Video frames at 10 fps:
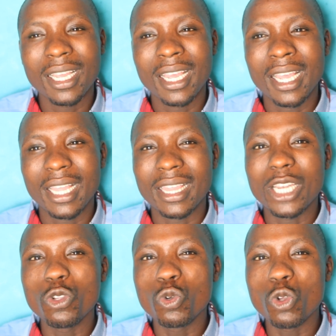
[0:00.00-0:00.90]
then
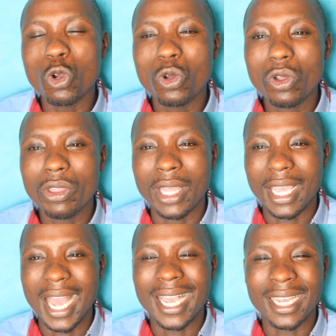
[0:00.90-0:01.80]
you know they
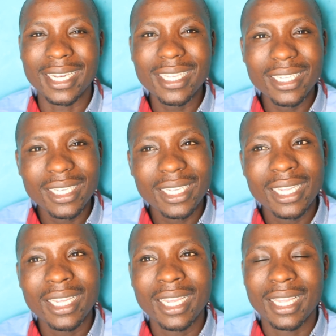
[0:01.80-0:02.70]
agree.
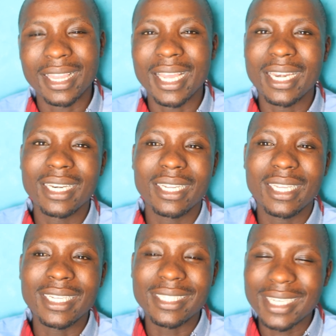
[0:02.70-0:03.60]
Then
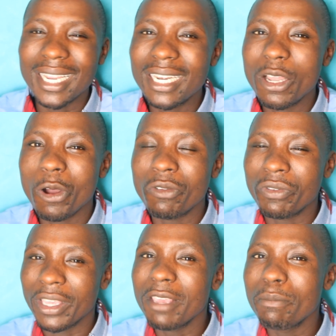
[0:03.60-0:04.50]
instead of
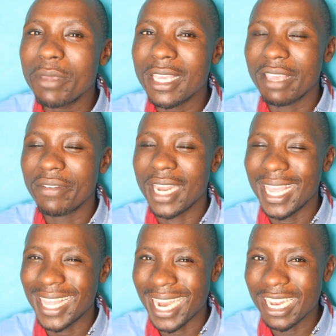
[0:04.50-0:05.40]
him being given
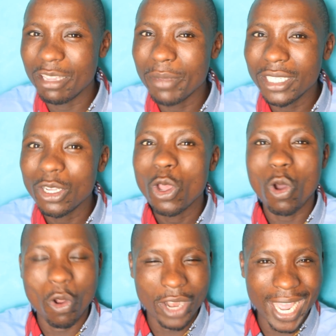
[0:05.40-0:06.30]
either running mate
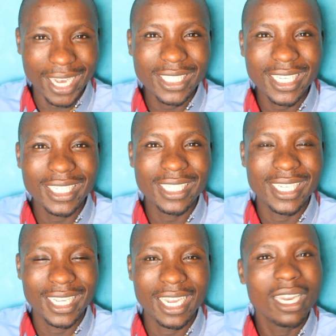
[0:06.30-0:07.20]
or direct kit
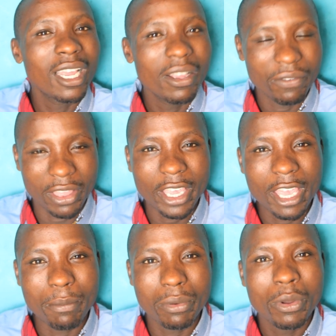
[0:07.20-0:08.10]
ticket for the
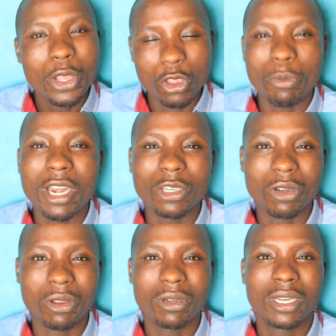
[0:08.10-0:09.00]
Kiambu
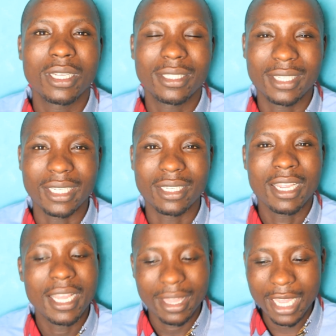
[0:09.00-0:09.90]
gubernatorial seat.
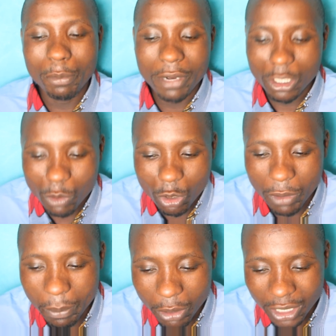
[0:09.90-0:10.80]
That brings me to my
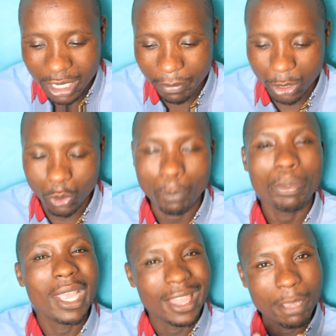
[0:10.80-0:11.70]
point number two,
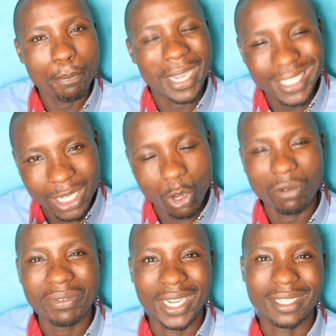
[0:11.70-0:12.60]
the party
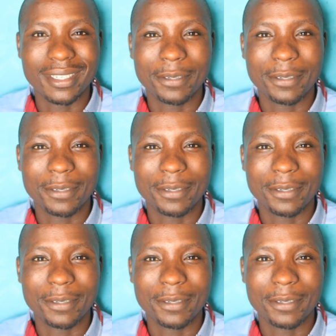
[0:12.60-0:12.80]
conflict.